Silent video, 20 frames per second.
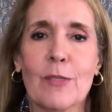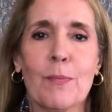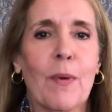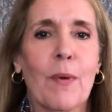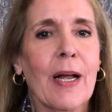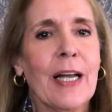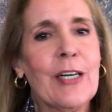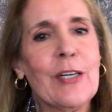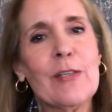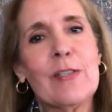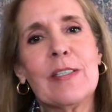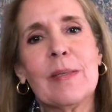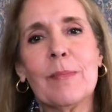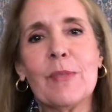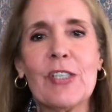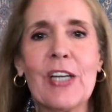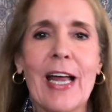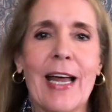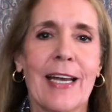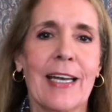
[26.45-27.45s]
Probably do some
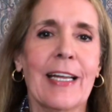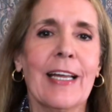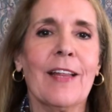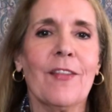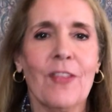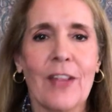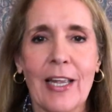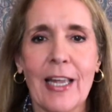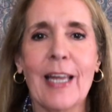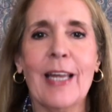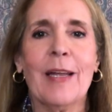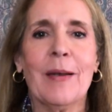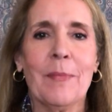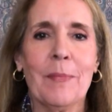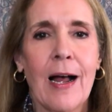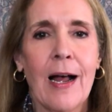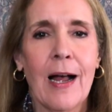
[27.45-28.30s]
chatting at the end.